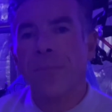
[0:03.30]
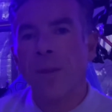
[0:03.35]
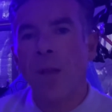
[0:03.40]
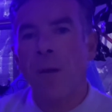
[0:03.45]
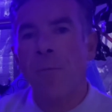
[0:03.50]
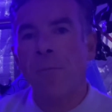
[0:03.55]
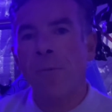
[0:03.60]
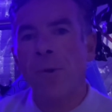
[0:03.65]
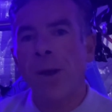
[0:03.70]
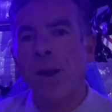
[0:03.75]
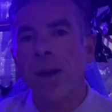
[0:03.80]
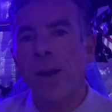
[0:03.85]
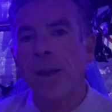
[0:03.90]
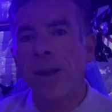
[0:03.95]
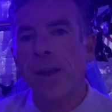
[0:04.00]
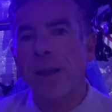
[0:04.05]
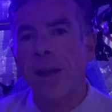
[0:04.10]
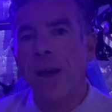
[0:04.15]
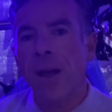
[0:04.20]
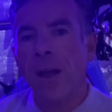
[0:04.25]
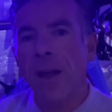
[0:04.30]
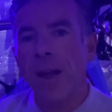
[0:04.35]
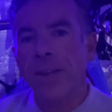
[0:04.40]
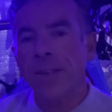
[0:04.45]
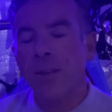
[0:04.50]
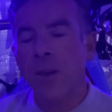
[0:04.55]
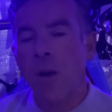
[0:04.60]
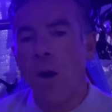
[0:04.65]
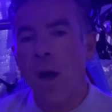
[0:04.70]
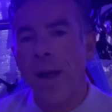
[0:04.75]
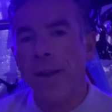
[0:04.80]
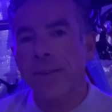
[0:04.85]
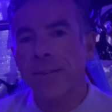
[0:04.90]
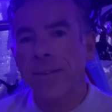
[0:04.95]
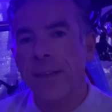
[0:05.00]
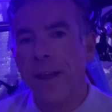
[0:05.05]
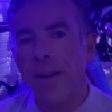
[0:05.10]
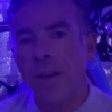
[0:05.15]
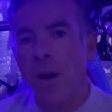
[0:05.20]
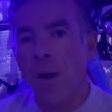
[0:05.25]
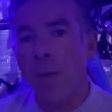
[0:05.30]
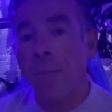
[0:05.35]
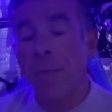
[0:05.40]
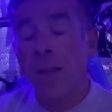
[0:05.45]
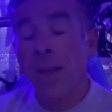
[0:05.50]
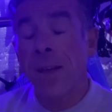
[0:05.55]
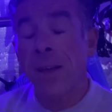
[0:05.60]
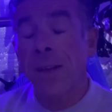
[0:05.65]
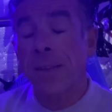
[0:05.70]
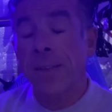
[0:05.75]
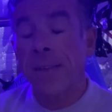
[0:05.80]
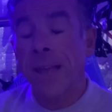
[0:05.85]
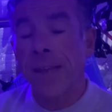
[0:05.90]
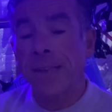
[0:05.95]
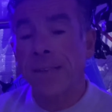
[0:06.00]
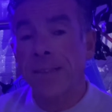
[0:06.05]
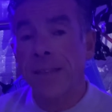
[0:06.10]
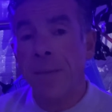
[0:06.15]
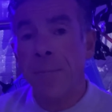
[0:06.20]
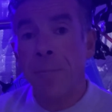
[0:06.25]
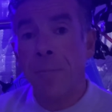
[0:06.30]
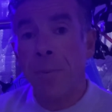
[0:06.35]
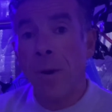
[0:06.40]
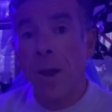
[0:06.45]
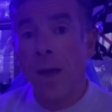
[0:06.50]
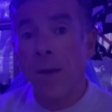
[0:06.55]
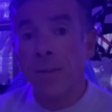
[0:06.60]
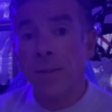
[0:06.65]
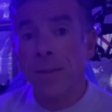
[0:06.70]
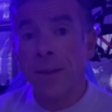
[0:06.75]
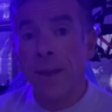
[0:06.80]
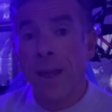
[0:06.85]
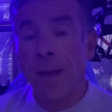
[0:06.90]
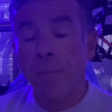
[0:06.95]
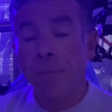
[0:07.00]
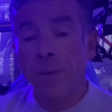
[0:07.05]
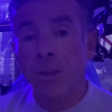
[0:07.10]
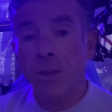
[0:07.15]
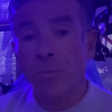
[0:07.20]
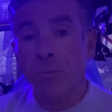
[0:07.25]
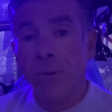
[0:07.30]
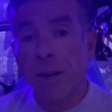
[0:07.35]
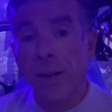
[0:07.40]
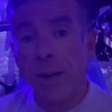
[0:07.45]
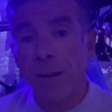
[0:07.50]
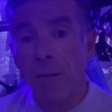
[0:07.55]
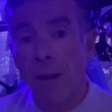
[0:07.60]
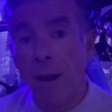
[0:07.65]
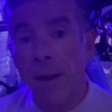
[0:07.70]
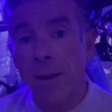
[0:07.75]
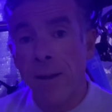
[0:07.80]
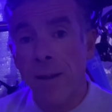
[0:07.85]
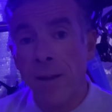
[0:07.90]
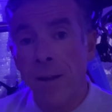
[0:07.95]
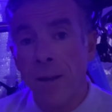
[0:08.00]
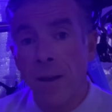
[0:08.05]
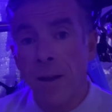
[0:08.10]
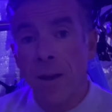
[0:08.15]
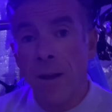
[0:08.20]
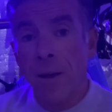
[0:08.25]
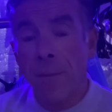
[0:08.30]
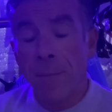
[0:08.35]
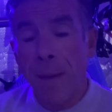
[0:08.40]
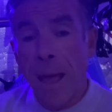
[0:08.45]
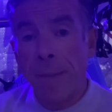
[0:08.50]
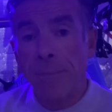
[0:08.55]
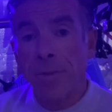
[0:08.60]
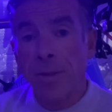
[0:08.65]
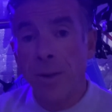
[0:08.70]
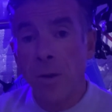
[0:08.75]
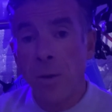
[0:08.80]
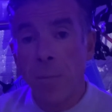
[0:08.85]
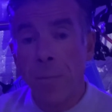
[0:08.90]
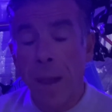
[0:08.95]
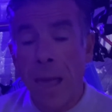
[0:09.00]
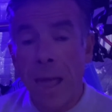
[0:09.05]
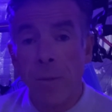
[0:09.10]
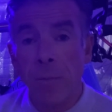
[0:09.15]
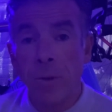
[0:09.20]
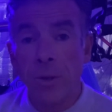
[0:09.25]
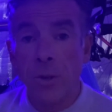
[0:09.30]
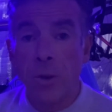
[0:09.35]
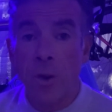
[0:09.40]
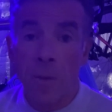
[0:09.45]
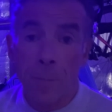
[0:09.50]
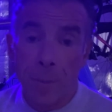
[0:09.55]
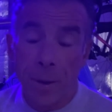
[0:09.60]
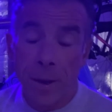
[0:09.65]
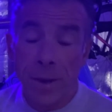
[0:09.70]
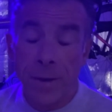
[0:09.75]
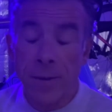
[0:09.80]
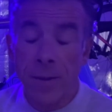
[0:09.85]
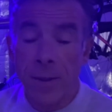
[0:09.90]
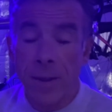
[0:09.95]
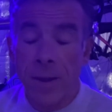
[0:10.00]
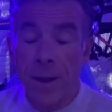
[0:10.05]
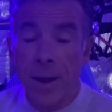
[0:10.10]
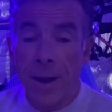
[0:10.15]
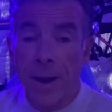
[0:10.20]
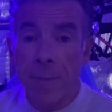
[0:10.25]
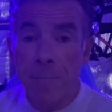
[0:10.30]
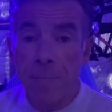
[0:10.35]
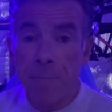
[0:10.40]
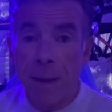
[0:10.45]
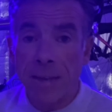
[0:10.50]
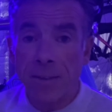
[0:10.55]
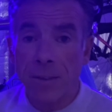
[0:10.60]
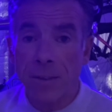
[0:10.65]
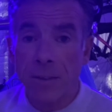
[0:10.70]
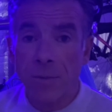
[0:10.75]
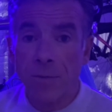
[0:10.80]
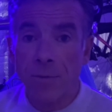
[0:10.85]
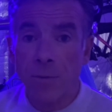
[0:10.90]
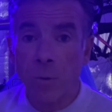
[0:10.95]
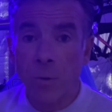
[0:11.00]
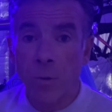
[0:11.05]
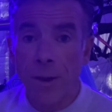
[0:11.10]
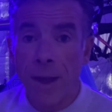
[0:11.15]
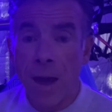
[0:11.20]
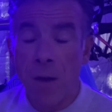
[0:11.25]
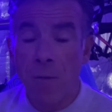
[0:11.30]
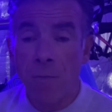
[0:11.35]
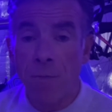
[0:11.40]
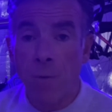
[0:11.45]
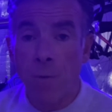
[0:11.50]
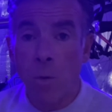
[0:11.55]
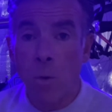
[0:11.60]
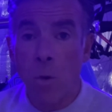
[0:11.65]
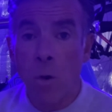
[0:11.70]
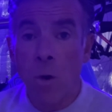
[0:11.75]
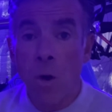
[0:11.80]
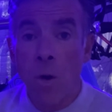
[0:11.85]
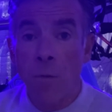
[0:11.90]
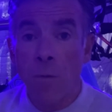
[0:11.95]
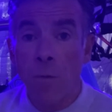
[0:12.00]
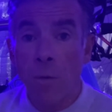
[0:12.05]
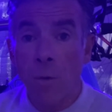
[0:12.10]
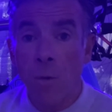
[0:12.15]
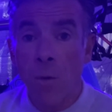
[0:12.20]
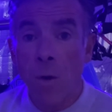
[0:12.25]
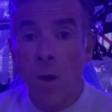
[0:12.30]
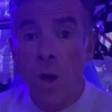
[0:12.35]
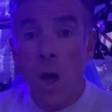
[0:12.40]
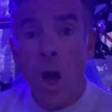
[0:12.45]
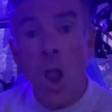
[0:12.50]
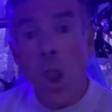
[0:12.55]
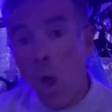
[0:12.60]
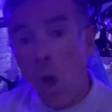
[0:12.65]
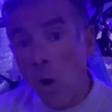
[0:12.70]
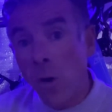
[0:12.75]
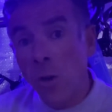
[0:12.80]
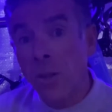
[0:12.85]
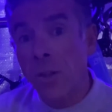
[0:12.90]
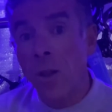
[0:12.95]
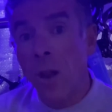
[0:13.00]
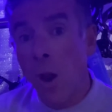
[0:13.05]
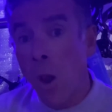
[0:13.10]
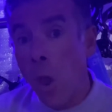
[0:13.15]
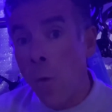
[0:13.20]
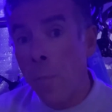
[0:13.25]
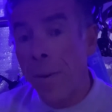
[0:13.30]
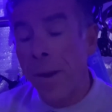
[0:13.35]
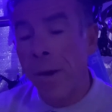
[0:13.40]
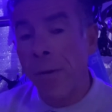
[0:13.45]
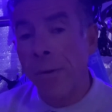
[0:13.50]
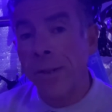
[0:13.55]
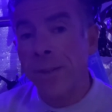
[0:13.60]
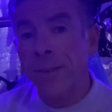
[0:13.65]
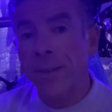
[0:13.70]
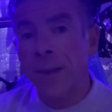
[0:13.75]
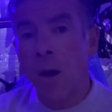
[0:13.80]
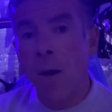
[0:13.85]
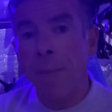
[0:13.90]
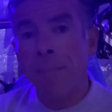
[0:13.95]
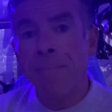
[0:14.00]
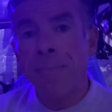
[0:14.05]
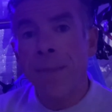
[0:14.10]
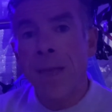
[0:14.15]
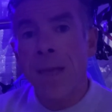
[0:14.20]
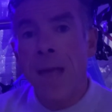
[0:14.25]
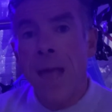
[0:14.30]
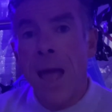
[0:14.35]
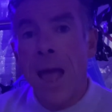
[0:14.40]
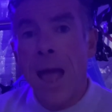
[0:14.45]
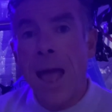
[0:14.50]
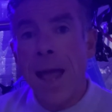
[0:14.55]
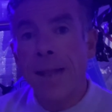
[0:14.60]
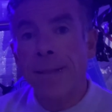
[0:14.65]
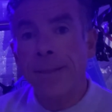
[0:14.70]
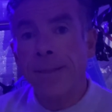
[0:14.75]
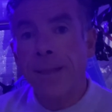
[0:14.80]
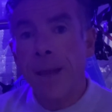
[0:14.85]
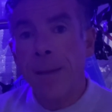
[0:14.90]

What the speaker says: really excited to say that I'm testing products again, which is really great. Absolute Black, which I've been an ambassador for now for a long period of time, and